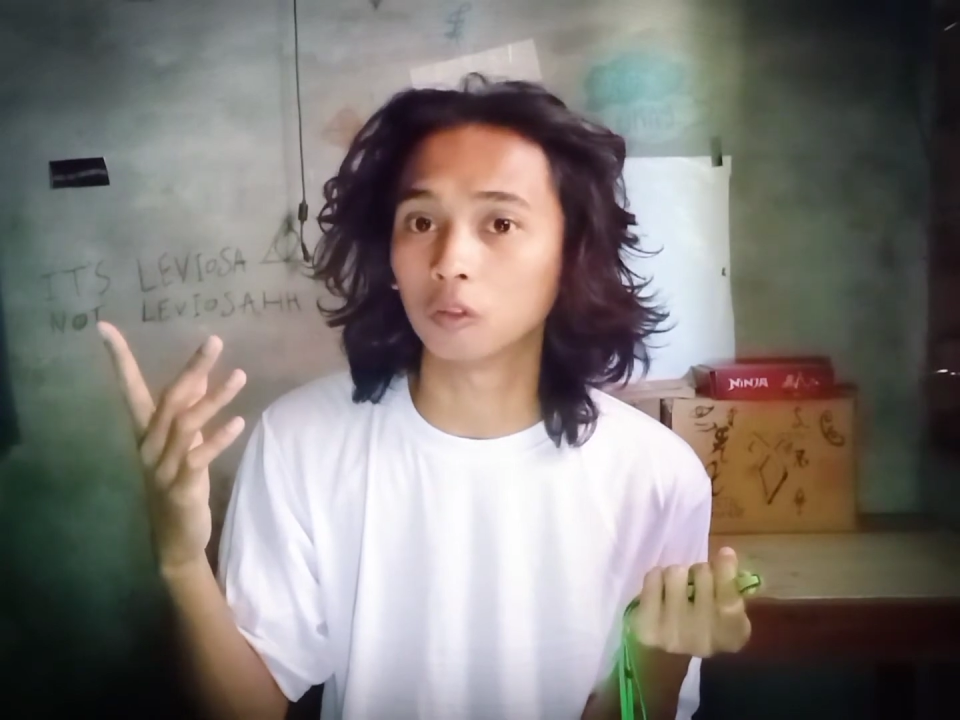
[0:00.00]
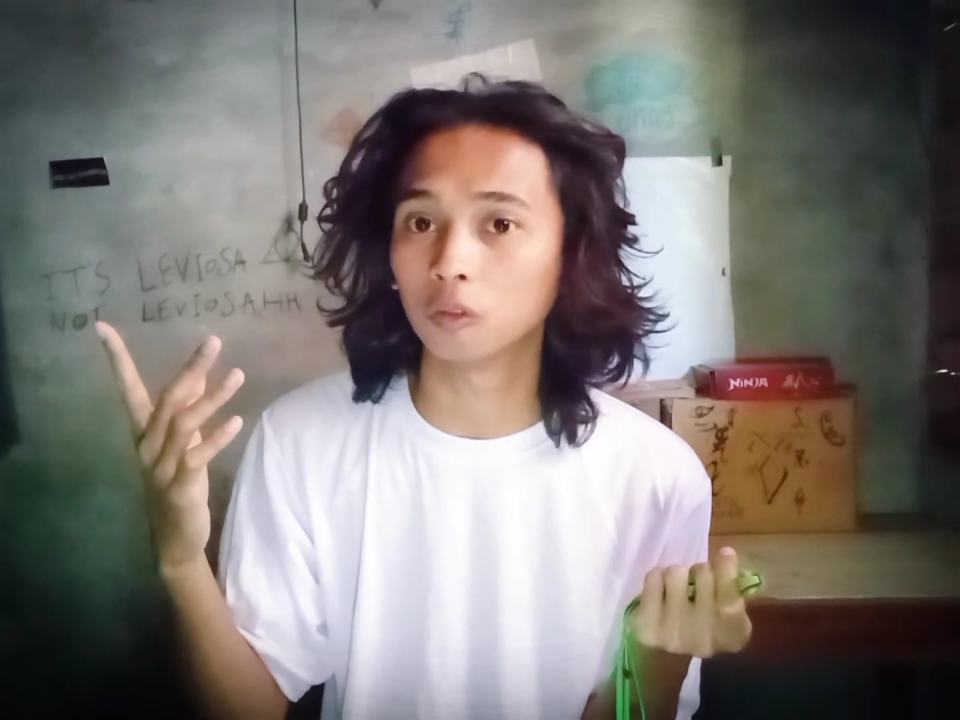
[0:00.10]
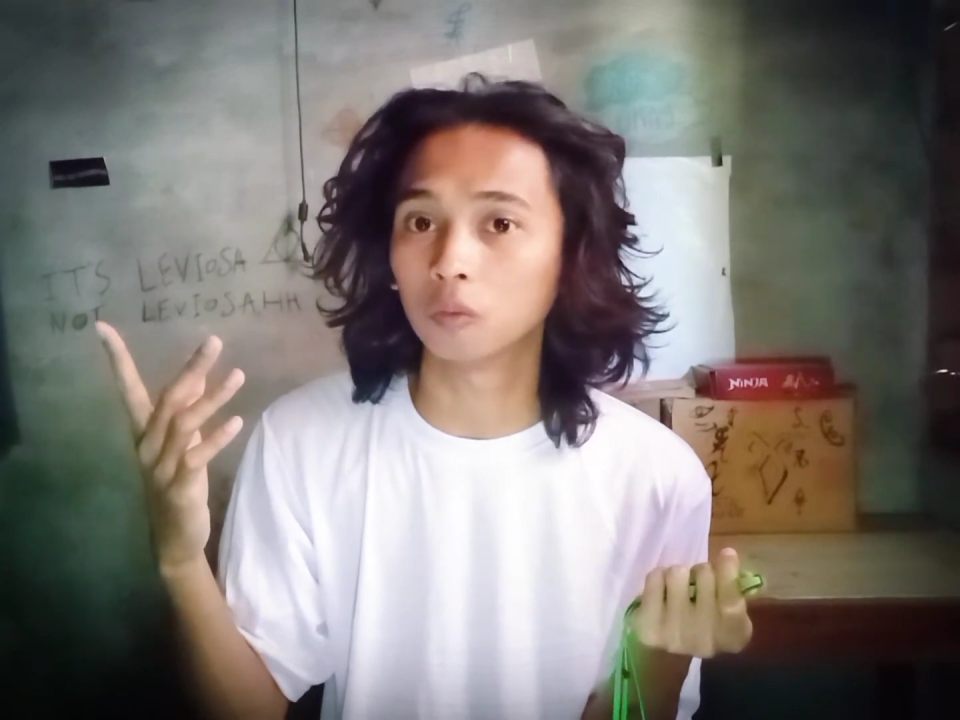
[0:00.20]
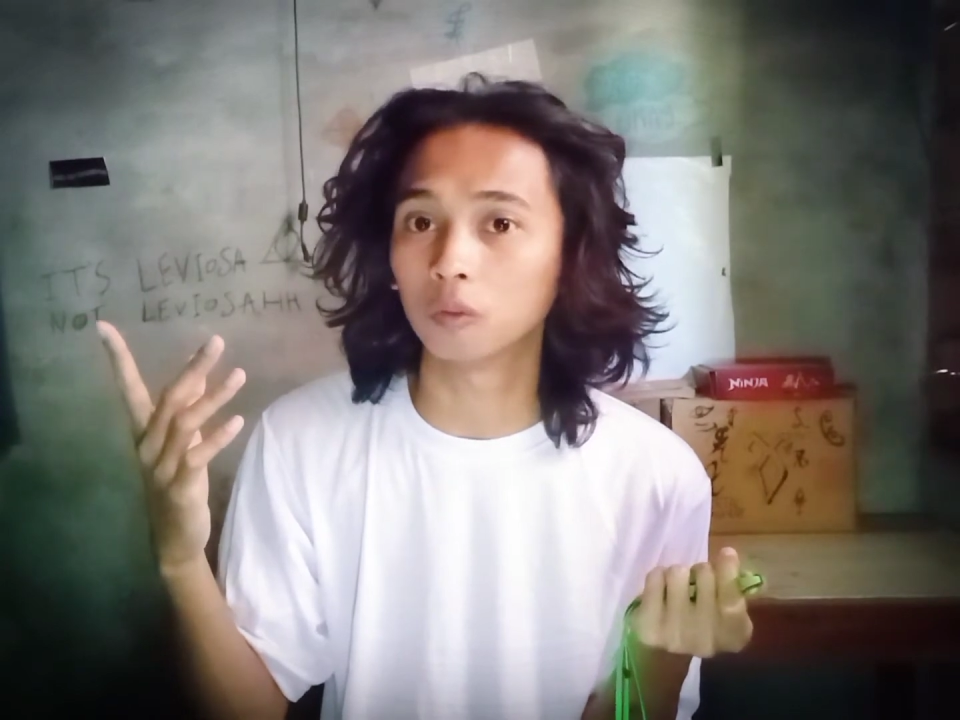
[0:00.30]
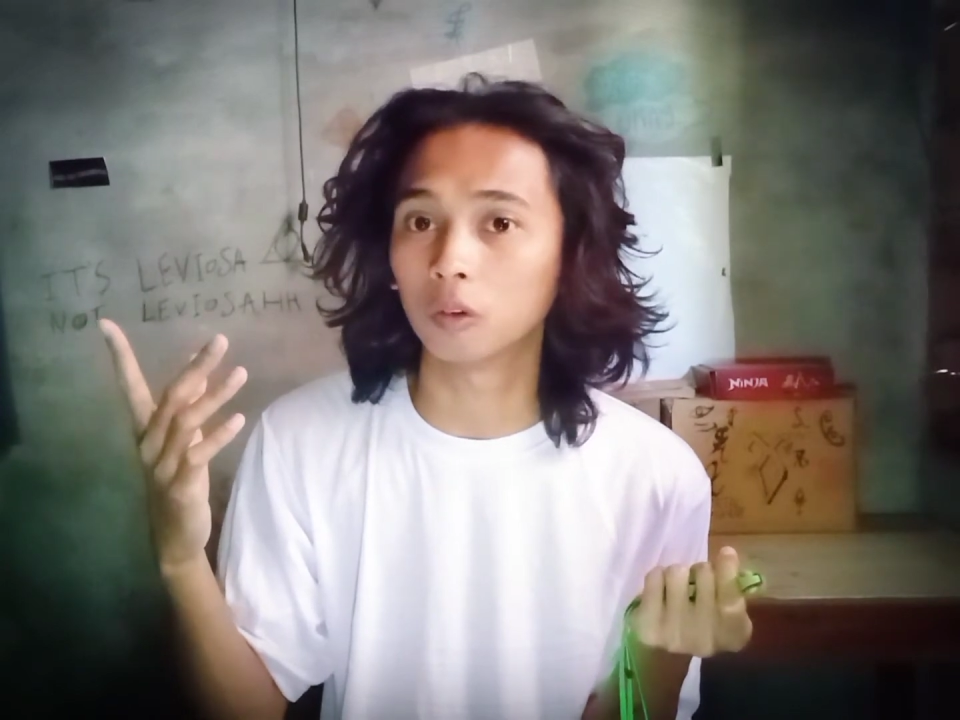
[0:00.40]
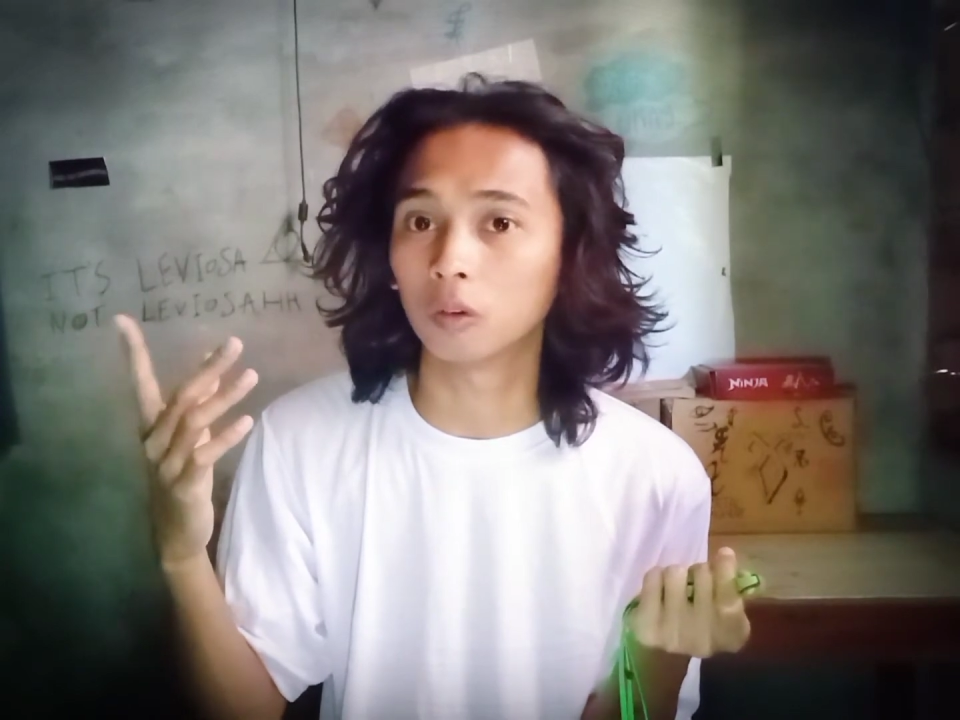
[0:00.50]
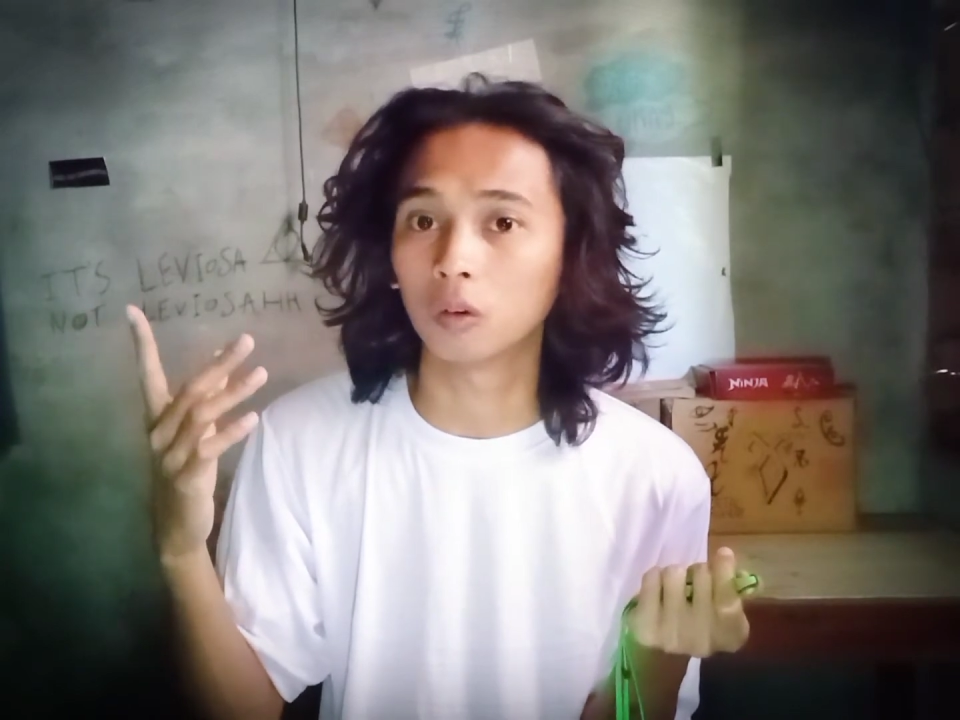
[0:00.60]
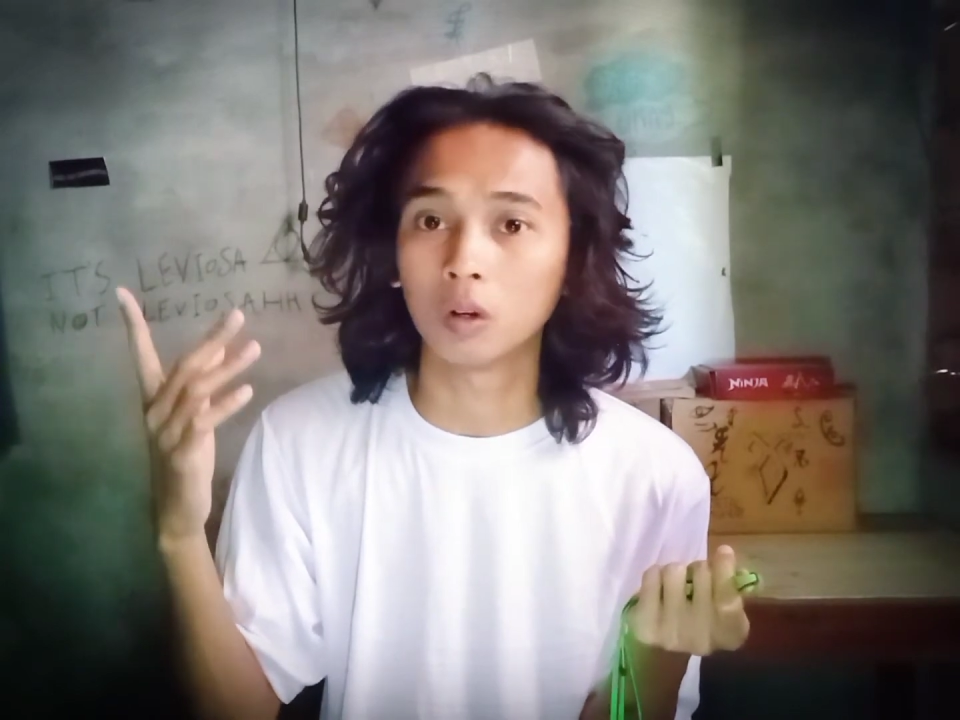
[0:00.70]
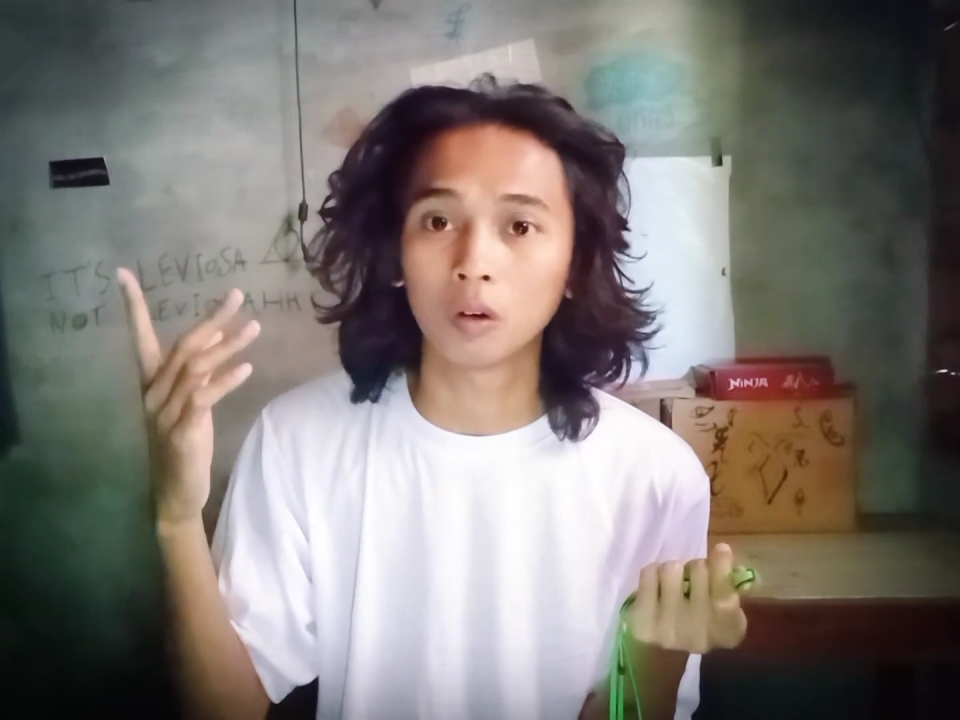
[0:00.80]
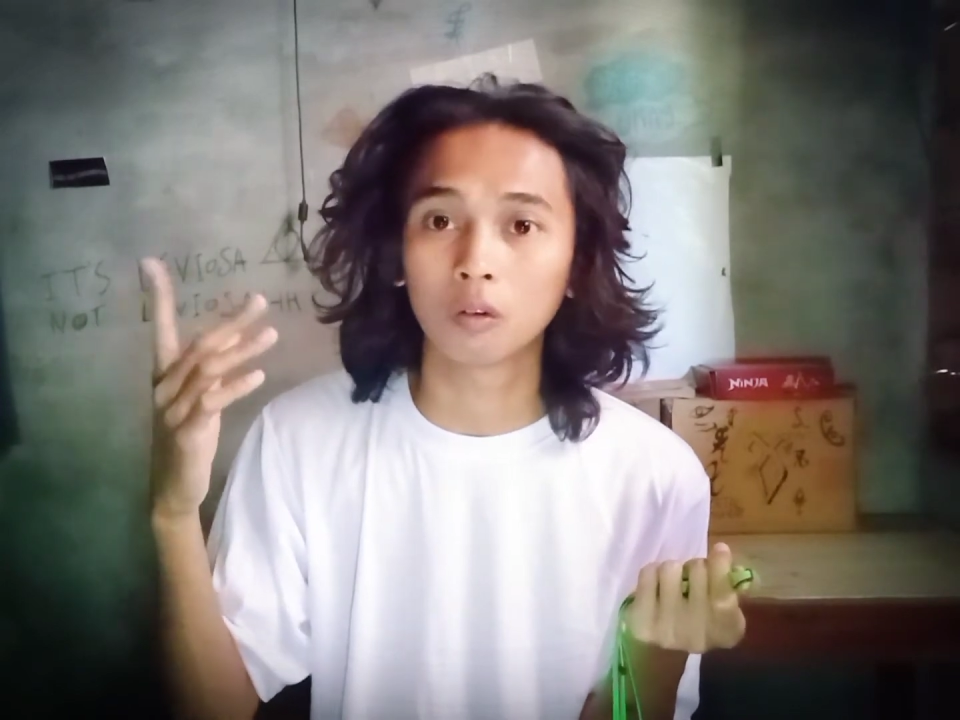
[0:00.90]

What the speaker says: too for